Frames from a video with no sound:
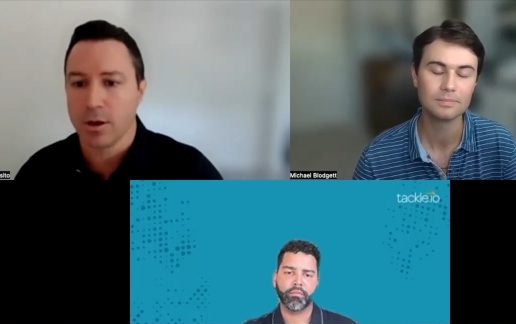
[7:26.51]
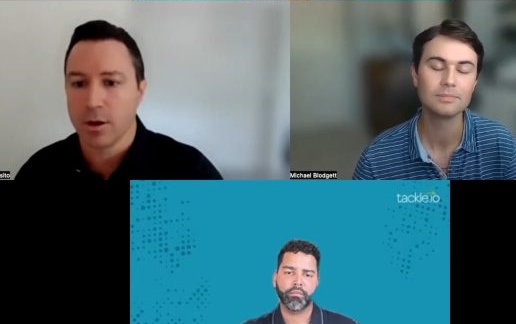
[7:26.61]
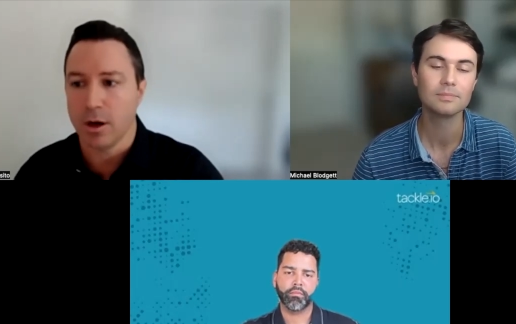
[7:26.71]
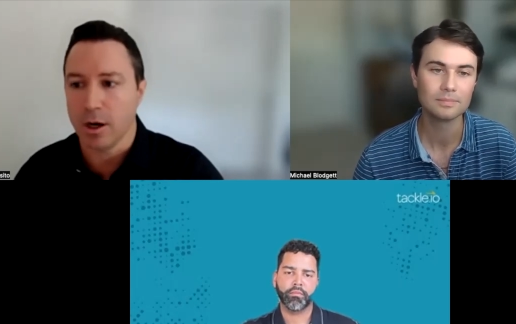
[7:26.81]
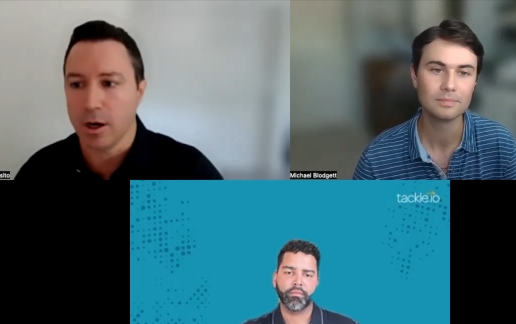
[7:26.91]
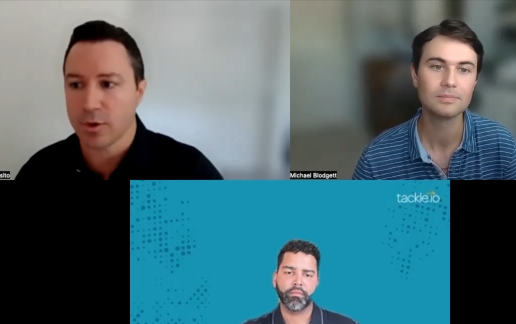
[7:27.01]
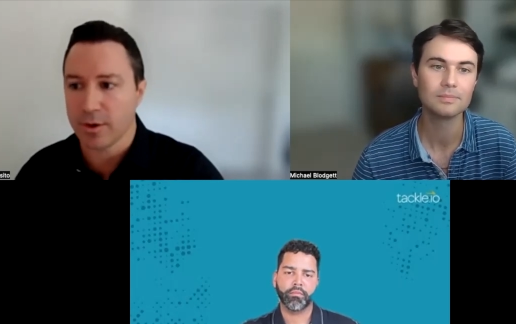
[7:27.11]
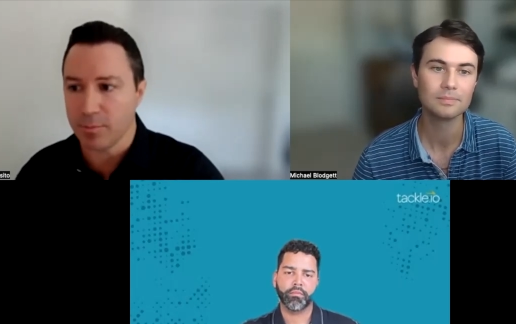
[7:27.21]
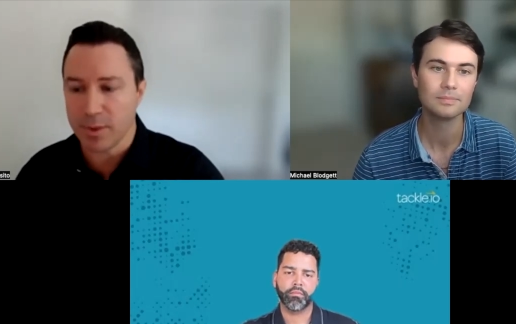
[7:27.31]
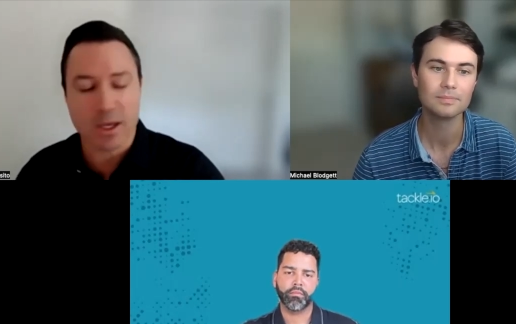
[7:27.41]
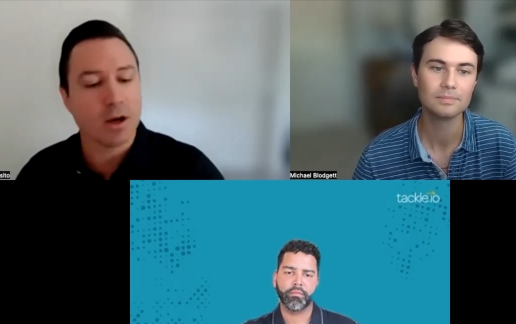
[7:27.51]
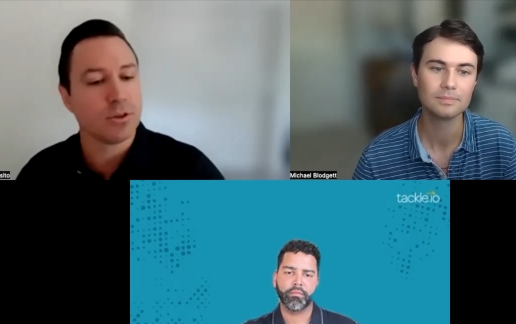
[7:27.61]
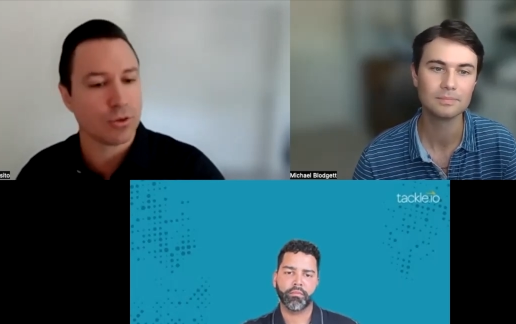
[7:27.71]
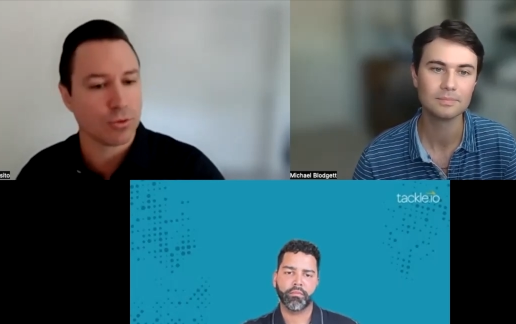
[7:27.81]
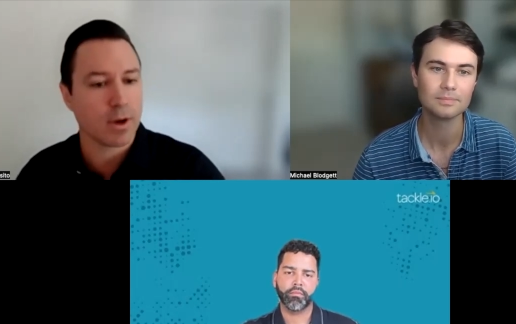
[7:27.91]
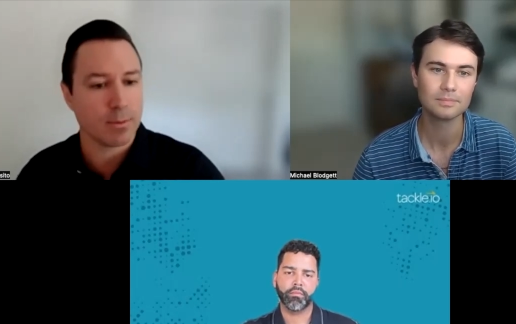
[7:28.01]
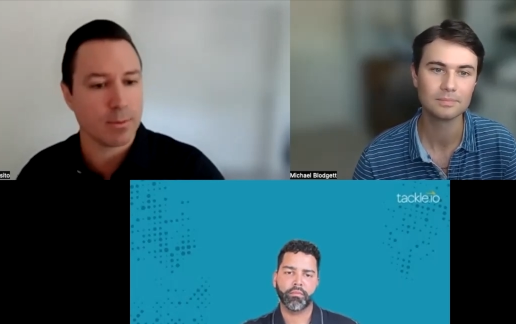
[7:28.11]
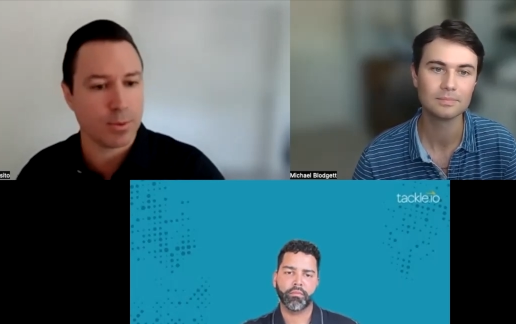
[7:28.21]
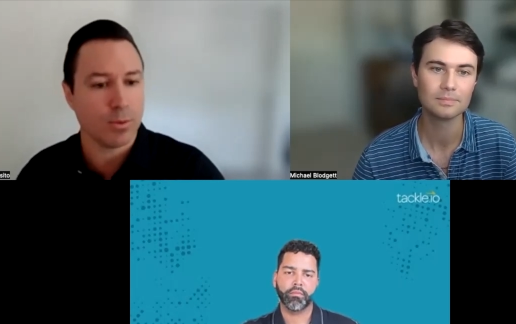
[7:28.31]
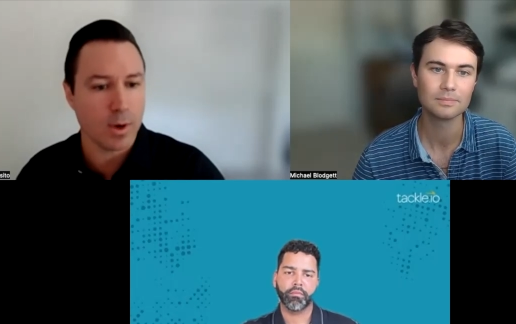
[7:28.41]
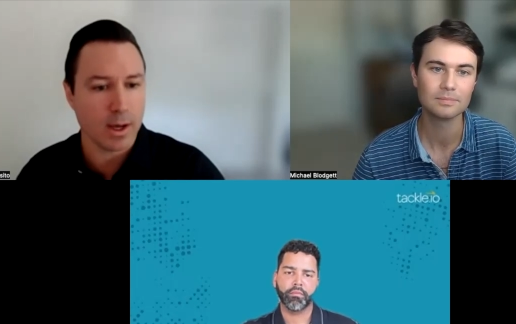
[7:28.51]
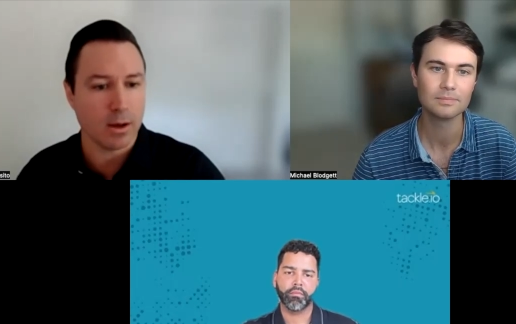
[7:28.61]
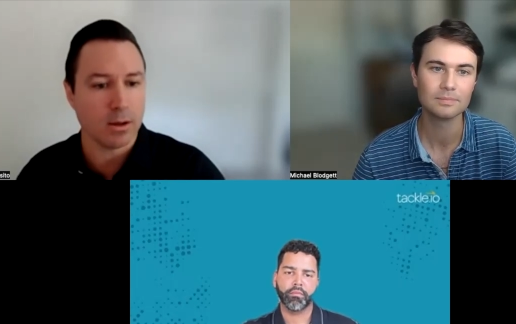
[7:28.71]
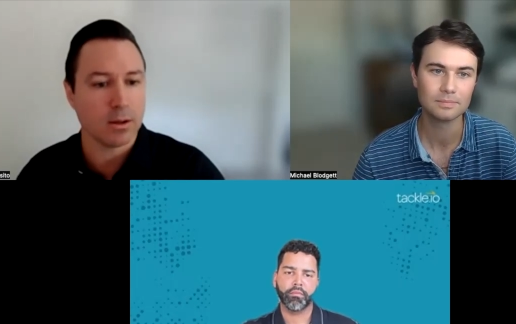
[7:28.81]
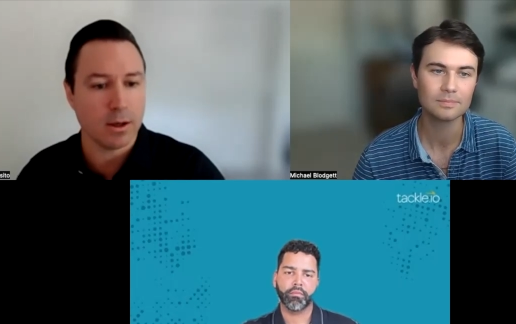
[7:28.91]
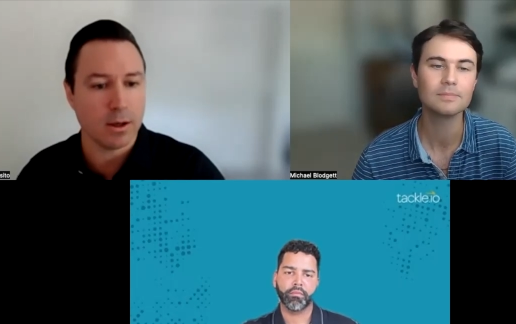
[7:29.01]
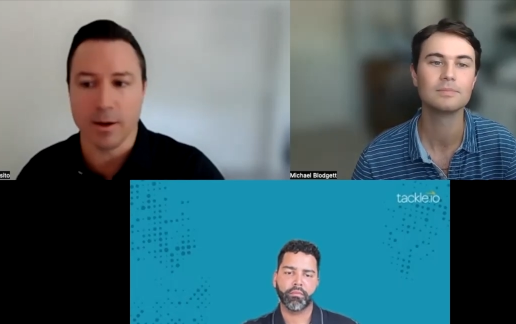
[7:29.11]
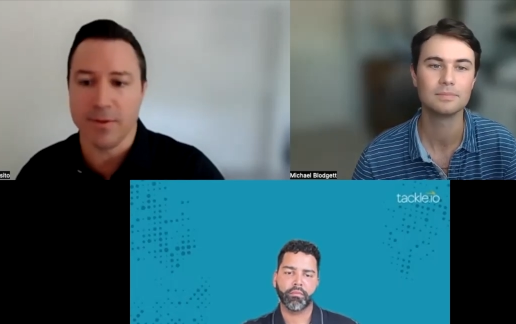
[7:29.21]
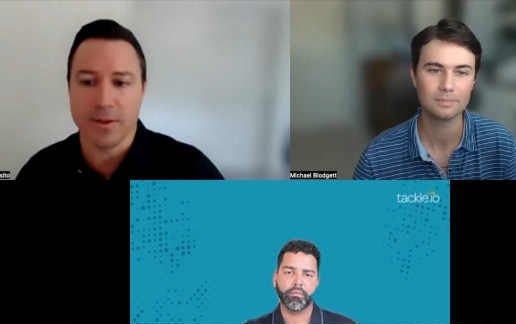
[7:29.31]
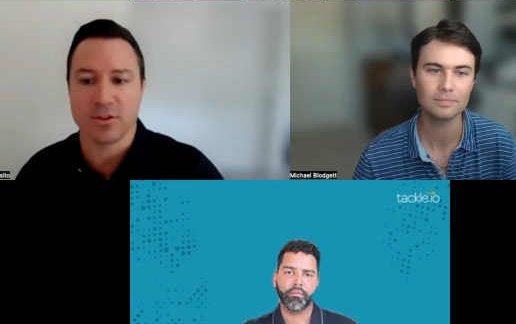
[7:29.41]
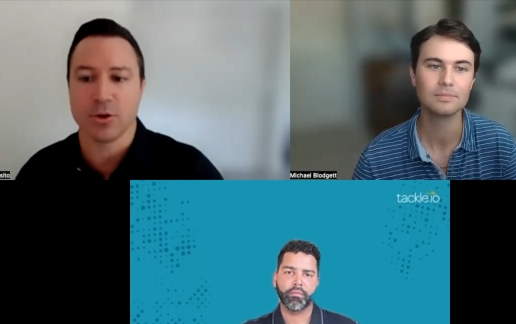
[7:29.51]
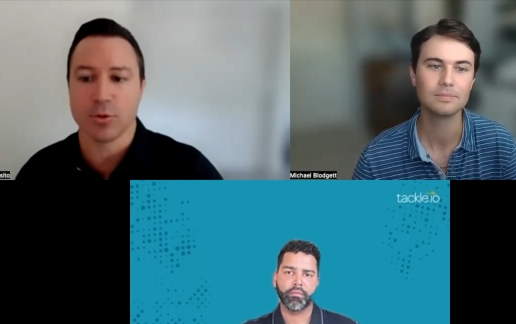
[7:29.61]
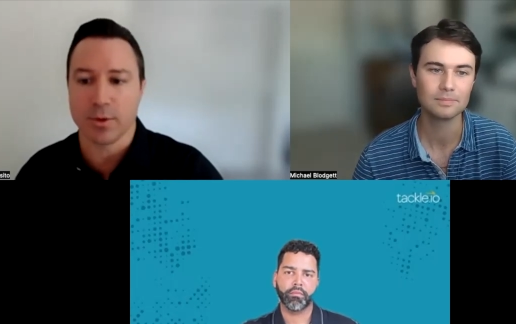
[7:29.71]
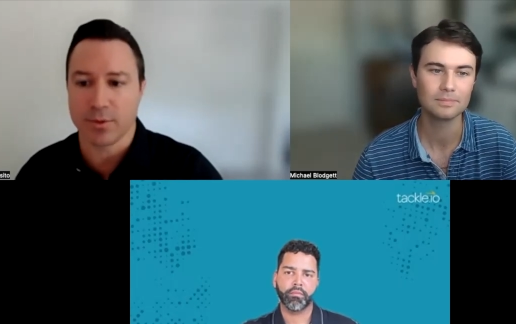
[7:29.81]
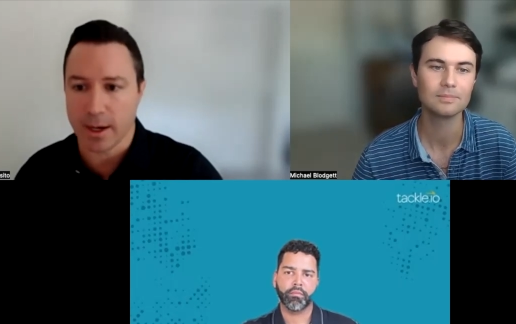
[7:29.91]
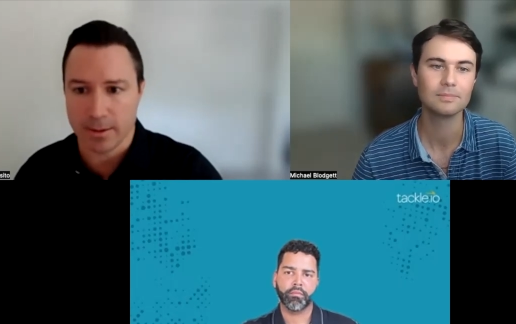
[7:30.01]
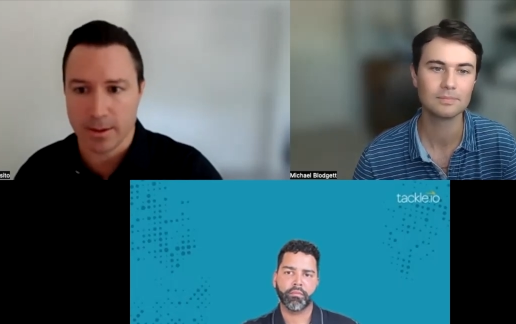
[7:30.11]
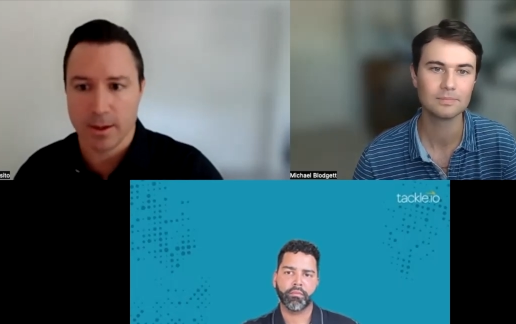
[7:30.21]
Speaker 1: Uh, so I've begun to ramp well, uh, and this year we've got